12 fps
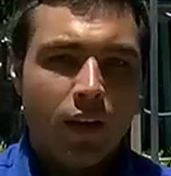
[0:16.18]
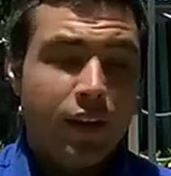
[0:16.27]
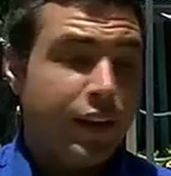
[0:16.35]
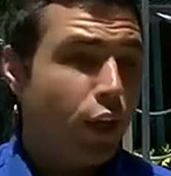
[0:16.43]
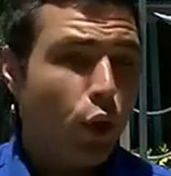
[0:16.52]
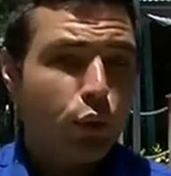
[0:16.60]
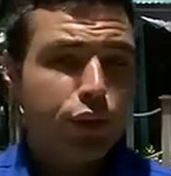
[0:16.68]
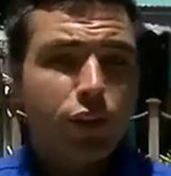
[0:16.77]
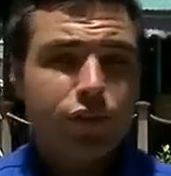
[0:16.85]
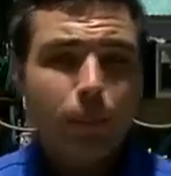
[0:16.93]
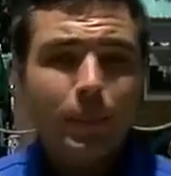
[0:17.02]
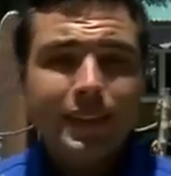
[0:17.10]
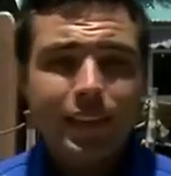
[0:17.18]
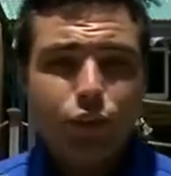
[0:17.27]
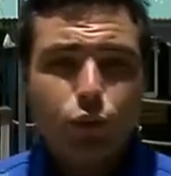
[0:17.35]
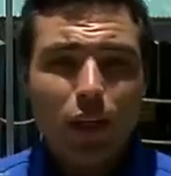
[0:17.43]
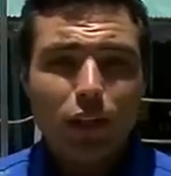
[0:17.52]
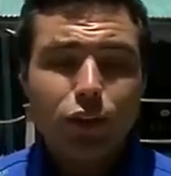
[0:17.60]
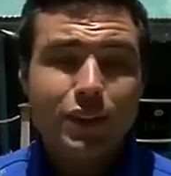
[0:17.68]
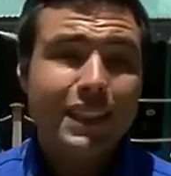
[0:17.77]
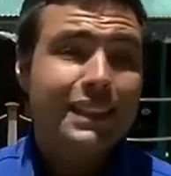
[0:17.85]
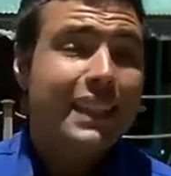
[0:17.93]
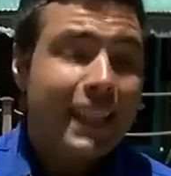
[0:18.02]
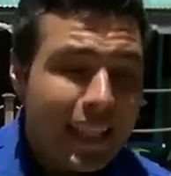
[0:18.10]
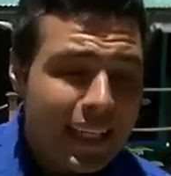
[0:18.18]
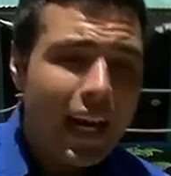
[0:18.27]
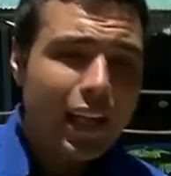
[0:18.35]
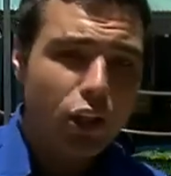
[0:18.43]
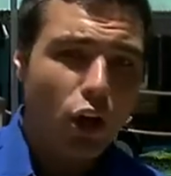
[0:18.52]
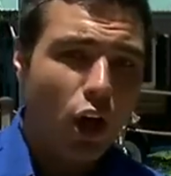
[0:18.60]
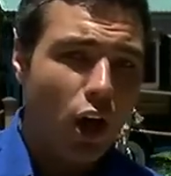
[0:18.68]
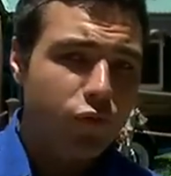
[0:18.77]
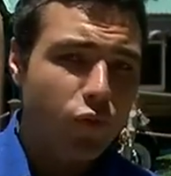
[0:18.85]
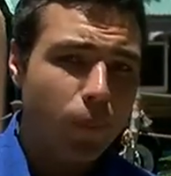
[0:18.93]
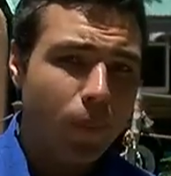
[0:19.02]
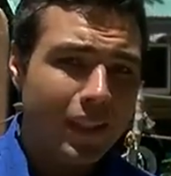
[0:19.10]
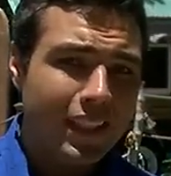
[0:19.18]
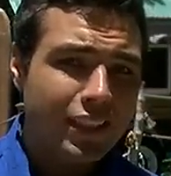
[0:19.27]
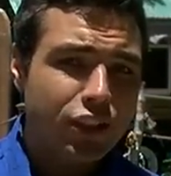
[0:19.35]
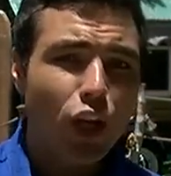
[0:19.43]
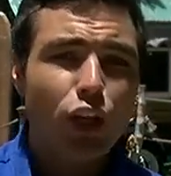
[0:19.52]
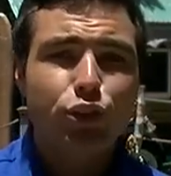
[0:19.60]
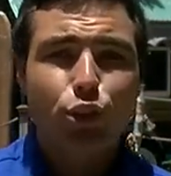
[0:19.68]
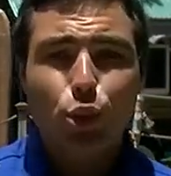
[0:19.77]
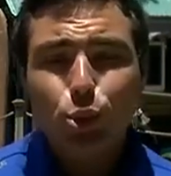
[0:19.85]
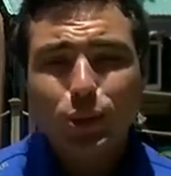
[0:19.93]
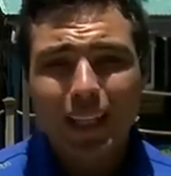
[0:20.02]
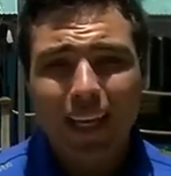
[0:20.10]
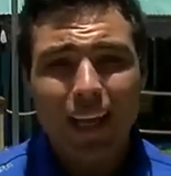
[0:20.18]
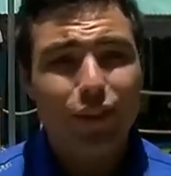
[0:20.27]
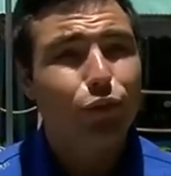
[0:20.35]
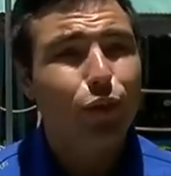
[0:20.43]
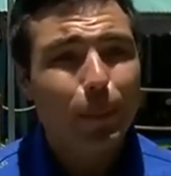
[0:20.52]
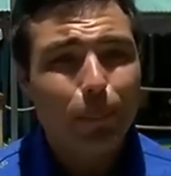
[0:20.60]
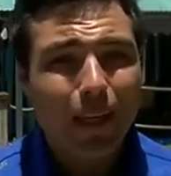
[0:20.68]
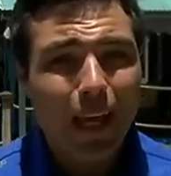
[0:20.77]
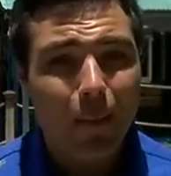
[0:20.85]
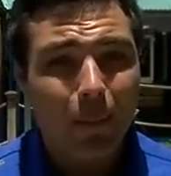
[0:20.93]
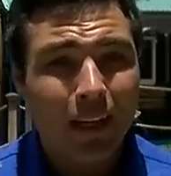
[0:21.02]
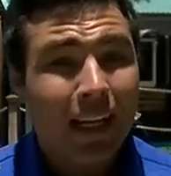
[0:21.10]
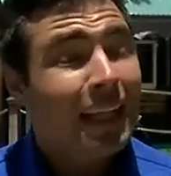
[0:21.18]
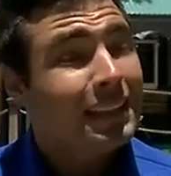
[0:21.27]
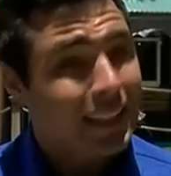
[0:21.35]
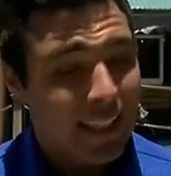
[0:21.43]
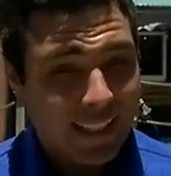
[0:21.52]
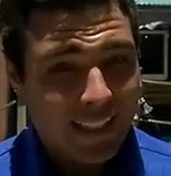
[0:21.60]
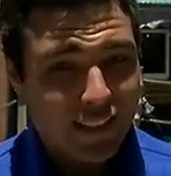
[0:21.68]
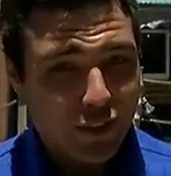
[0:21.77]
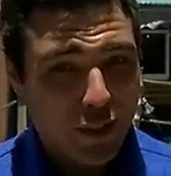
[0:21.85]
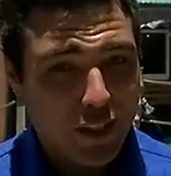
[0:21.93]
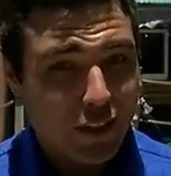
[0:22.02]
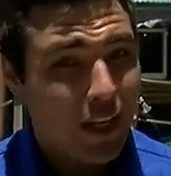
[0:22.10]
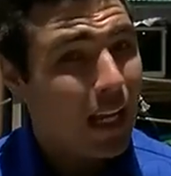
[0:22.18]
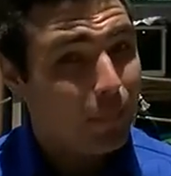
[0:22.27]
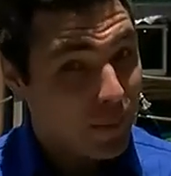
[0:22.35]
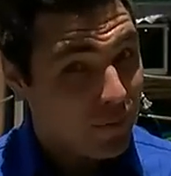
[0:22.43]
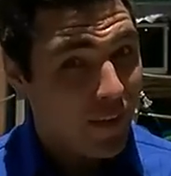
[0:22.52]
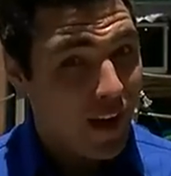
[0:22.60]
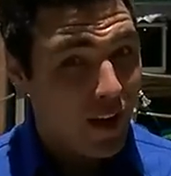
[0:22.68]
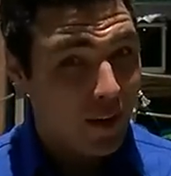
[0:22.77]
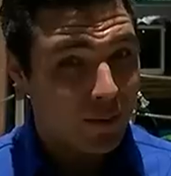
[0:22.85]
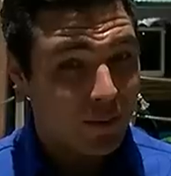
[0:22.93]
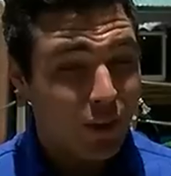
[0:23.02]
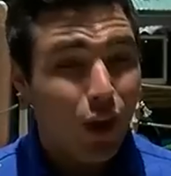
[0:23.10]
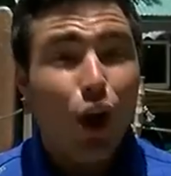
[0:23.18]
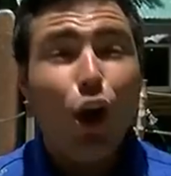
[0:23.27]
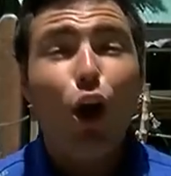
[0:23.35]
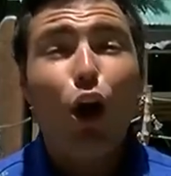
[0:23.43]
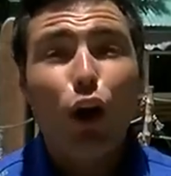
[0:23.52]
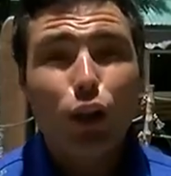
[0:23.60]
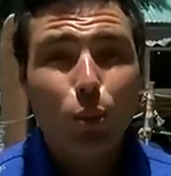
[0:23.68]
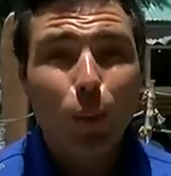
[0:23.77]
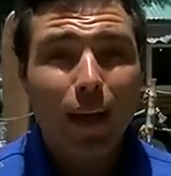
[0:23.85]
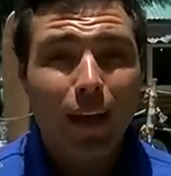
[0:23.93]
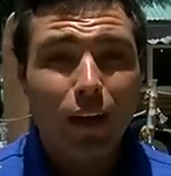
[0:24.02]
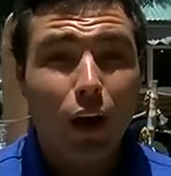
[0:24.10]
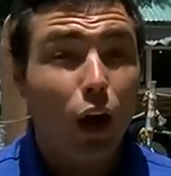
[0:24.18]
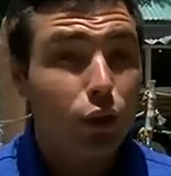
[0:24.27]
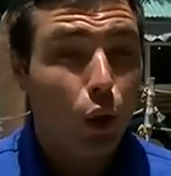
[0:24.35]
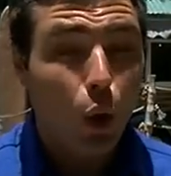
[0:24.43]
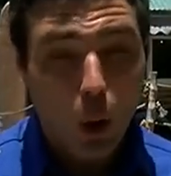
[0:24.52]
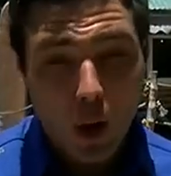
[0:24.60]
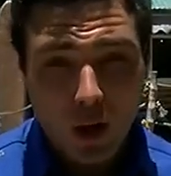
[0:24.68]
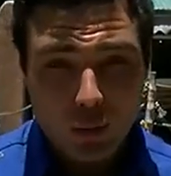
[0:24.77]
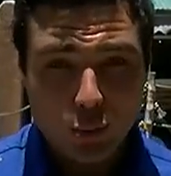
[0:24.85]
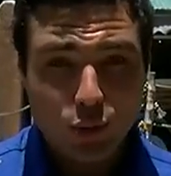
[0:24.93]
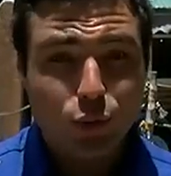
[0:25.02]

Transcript: The owner of the missing trailer says he got a call from police on Tuesday at 3 p.m. saying his trailer had been found all the way on Oahu's